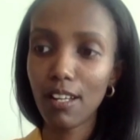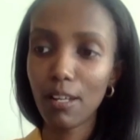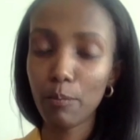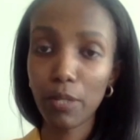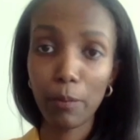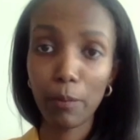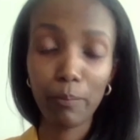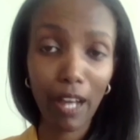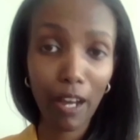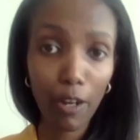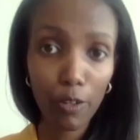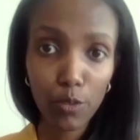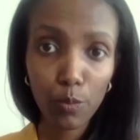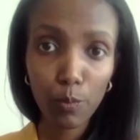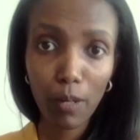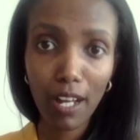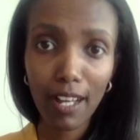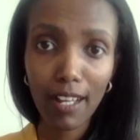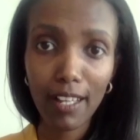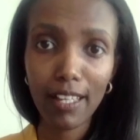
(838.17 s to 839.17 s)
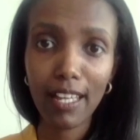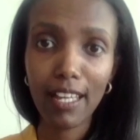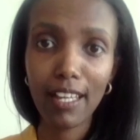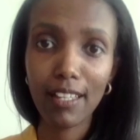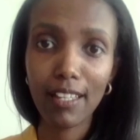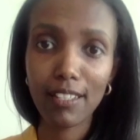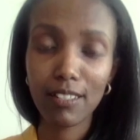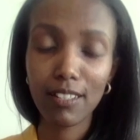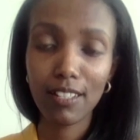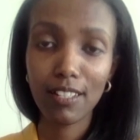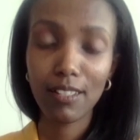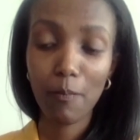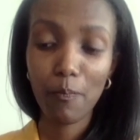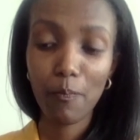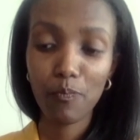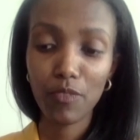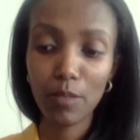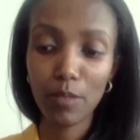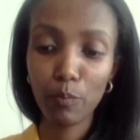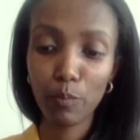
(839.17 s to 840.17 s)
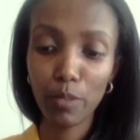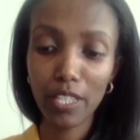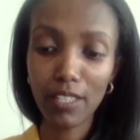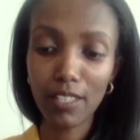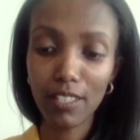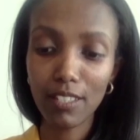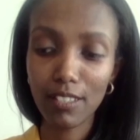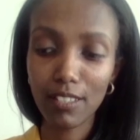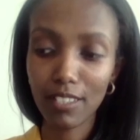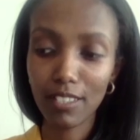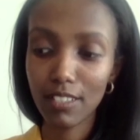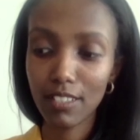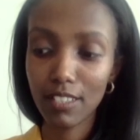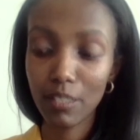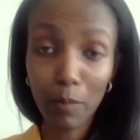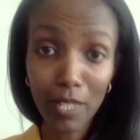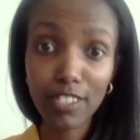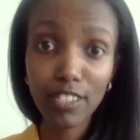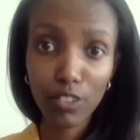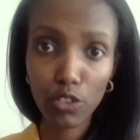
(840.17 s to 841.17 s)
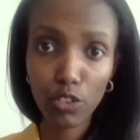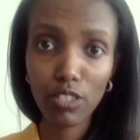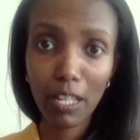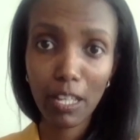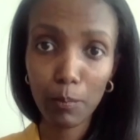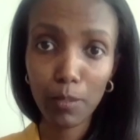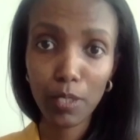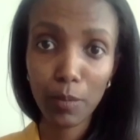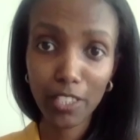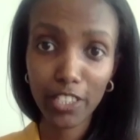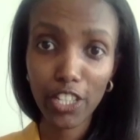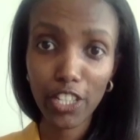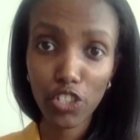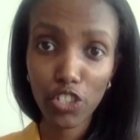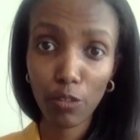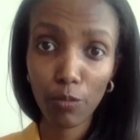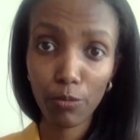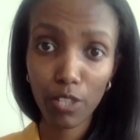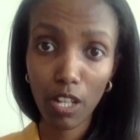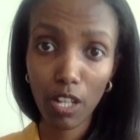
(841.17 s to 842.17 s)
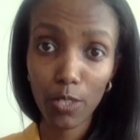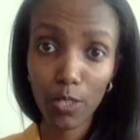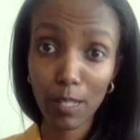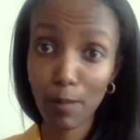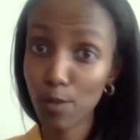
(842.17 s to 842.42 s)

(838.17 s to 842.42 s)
be bound by, and be committed to the implementation of the outcomes,